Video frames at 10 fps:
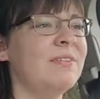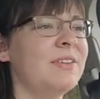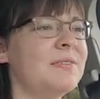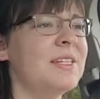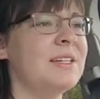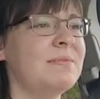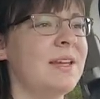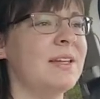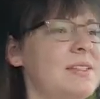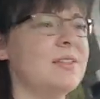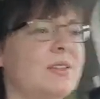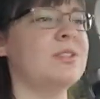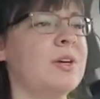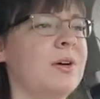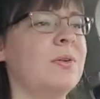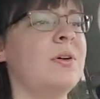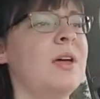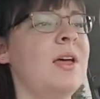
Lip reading: 15 minutes or so,